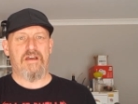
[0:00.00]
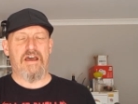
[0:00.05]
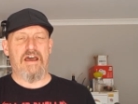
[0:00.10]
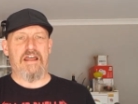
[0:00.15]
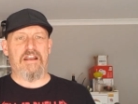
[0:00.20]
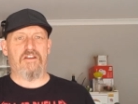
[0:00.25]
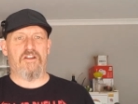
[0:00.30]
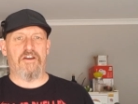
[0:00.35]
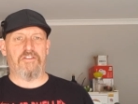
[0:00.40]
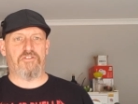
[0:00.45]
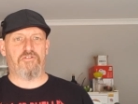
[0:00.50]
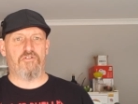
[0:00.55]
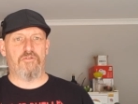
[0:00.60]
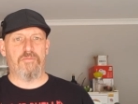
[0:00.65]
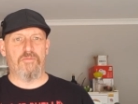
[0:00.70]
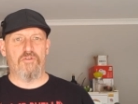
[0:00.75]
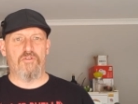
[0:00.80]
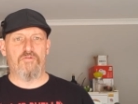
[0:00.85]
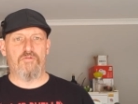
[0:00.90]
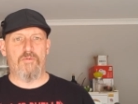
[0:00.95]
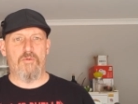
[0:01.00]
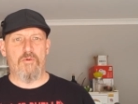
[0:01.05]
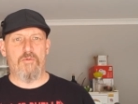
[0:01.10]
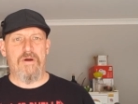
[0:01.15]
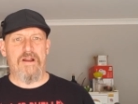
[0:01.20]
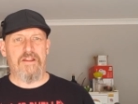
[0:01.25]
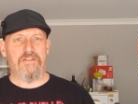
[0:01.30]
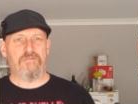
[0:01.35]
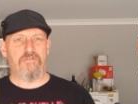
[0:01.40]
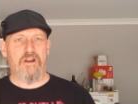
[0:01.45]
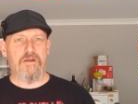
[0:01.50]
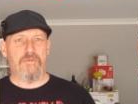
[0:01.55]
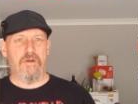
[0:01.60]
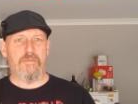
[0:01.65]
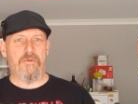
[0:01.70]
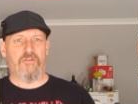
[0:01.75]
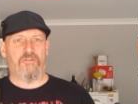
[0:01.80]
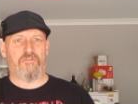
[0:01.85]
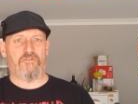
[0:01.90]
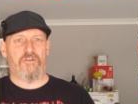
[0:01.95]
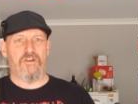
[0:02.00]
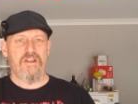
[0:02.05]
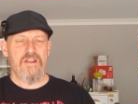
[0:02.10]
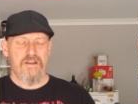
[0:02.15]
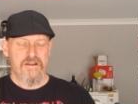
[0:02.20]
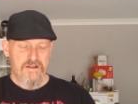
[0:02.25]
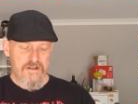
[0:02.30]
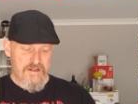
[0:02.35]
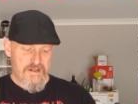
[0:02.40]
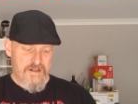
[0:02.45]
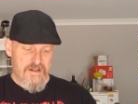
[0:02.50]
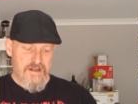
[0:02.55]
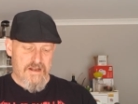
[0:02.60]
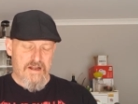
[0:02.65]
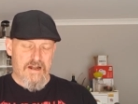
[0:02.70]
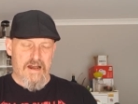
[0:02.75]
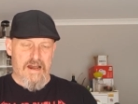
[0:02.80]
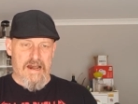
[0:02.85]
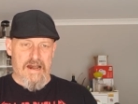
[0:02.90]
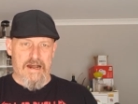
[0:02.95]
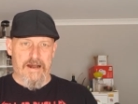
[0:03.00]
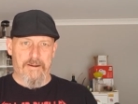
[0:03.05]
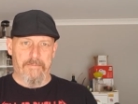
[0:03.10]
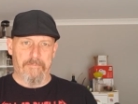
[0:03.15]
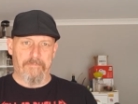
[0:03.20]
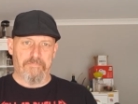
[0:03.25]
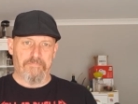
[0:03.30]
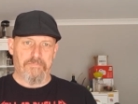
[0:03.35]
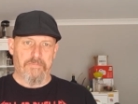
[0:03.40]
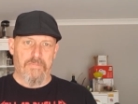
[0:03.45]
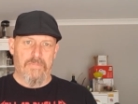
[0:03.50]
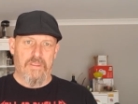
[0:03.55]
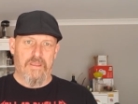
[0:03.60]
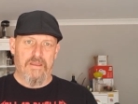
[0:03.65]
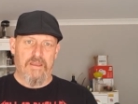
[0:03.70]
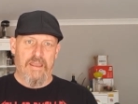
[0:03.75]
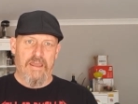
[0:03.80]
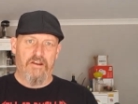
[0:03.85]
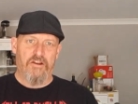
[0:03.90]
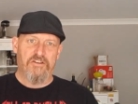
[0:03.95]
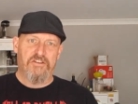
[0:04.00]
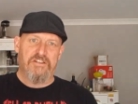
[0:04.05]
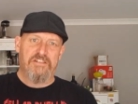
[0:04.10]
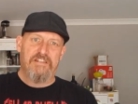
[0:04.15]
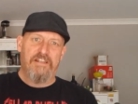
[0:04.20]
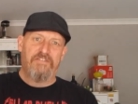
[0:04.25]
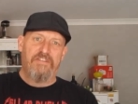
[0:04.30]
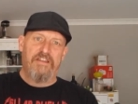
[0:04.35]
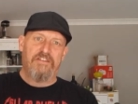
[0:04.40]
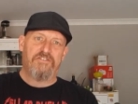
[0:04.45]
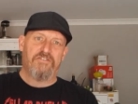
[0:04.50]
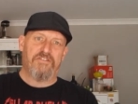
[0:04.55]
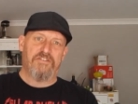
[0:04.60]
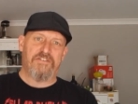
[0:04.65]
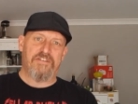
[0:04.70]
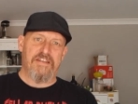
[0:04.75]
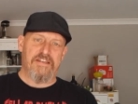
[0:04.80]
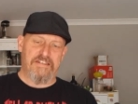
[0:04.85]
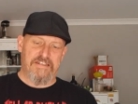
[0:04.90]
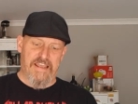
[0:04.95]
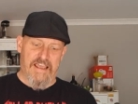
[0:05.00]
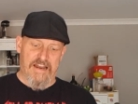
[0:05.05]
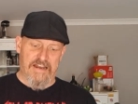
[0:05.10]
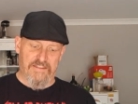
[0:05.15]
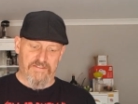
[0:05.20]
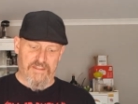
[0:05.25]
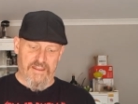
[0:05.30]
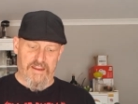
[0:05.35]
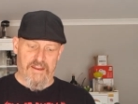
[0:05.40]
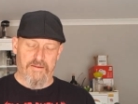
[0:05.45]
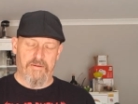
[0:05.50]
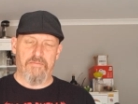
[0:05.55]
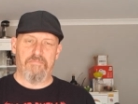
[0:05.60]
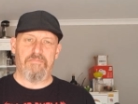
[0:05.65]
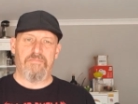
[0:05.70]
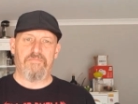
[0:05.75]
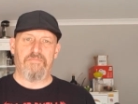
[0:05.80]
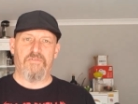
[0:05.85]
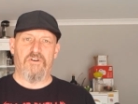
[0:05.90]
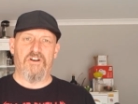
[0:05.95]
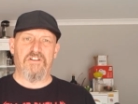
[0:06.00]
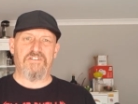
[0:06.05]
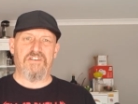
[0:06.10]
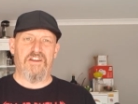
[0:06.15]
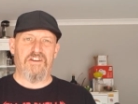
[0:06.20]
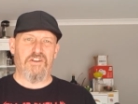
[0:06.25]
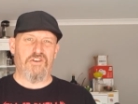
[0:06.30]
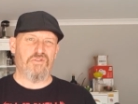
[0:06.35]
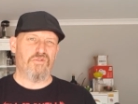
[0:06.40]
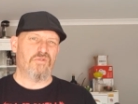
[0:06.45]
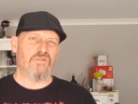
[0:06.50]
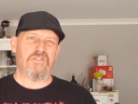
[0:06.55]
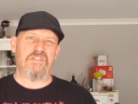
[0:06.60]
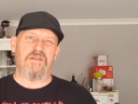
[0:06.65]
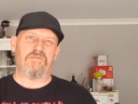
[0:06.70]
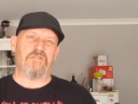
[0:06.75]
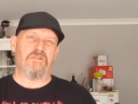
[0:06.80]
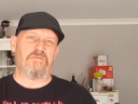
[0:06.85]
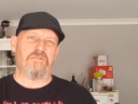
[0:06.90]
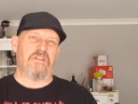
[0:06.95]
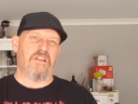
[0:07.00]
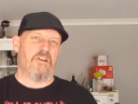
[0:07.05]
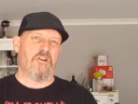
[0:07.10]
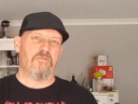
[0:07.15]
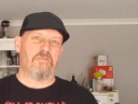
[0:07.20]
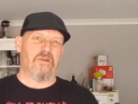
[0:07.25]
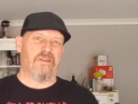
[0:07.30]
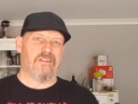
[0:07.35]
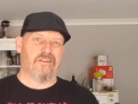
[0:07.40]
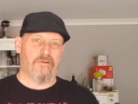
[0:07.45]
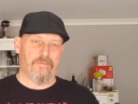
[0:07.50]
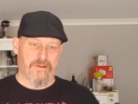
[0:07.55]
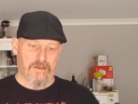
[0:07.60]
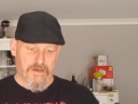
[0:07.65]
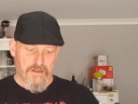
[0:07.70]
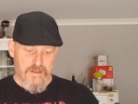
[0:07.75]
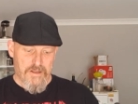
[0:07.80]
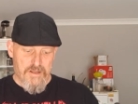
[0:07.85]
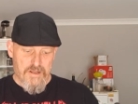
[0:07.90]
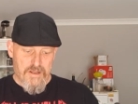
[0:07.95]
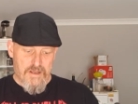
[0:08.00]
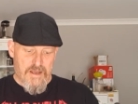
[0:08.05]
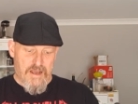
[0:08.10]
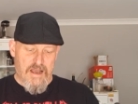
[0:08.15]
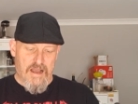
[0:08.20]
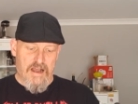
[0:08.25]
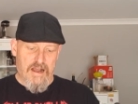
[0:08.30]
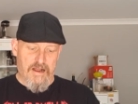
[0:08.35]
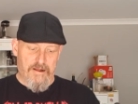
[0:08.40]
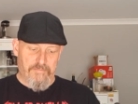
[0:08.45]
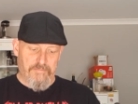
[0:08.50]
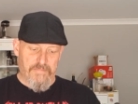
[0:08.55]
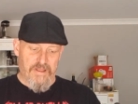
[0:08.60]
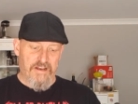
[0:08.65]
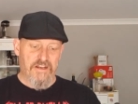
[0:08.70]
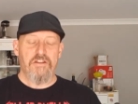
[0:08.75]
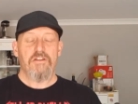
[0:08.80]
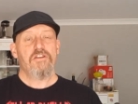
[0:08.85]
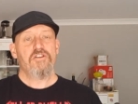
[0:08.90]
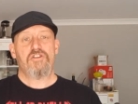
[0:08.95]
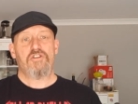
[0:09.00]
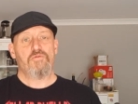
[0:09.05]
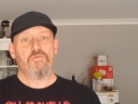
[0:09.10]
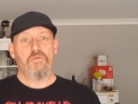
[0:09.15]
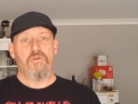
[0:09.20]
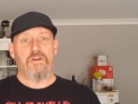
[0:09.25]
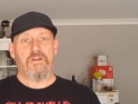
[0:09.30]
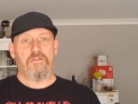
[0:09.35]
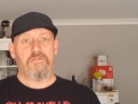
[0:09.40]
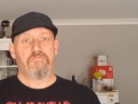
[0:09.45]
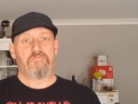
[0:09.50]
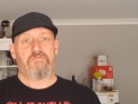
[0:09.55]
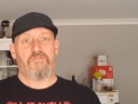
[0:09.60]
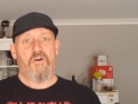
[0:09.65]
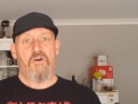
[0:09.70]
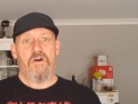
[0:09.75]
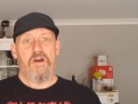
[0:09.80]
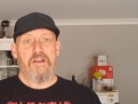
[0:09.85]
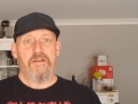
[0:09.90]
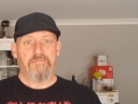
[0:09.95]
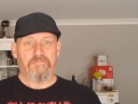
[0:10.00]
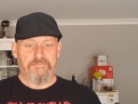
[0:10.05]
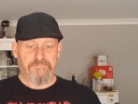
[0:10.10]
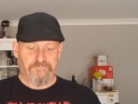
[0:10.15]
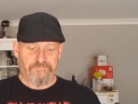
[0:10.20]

unlike the removable one in Robobrew 3. And I just let that sort of sink down in there by its own accord. Sometimes it'd help it a little bit. And it used to work fine.